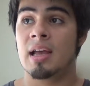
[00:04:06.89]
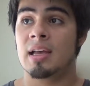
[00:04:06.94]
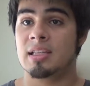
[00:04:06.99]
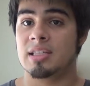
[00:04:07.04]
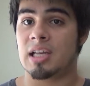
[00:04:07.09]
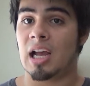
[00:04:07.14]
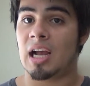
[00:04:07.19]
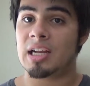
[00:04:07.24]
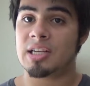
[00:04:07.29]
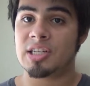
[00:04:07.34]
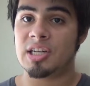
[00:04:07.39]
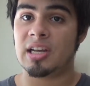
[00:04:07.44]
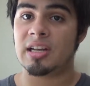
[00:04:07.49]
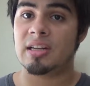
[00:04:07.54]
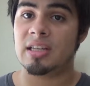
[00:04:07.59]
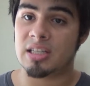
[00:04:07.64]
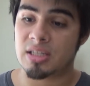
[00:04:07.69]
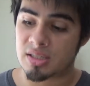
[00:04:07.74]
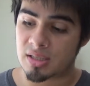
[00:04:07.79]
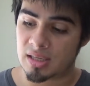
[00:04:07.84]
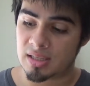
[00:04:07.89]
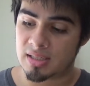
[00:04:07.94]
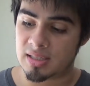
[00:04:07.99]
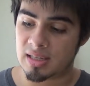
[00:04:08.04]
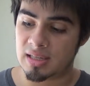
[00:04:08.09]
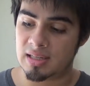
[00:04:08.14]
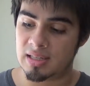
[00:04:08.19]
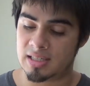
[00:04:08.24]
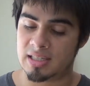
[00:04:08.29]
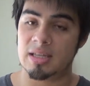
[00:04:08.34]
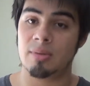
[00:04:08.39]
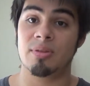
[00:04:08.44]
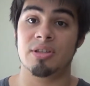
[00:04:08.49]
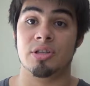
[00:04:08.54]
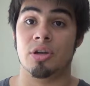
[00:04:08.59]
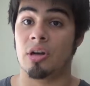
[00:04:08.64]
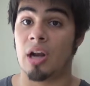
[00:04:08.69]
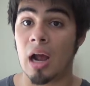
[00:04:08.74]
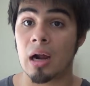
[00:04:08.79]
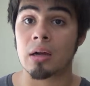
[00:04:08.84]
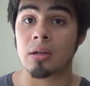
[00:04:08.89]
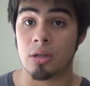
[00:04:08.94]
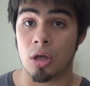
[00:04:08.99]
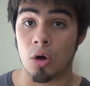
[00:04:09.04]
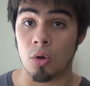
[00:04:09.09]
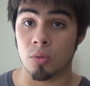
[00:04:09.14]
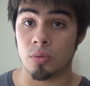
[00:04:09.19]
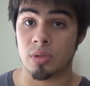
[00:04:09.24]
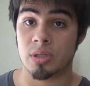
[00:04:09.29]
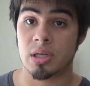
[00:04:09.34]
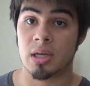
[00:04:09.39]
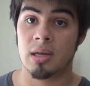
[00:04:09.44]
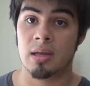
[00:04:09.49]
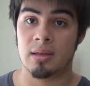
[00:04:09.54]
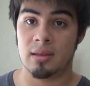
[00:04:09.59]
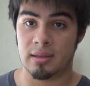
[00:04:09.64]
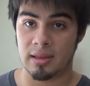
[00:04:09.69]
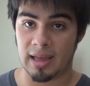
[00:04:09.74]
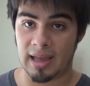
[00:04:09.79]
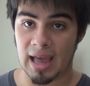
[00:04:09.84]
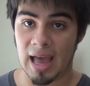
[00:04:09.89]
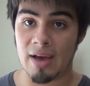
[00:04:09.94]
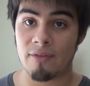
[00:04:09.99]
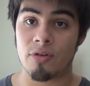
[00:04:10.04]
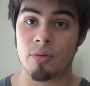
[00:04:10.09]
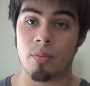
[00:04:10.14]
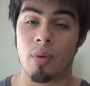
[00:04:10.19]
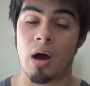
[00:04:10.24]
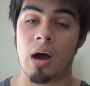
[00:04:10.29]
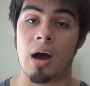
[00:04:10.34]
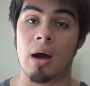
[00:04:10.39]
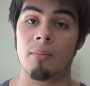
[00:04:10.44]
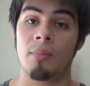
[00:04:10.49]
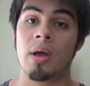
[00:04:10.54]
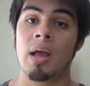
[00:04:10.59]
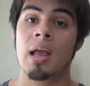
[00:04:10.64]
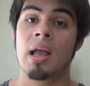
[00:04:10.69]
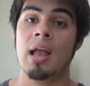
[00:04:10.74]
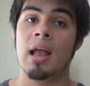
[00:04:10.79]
Sanji and his, and his siblings are not clones, they have a mom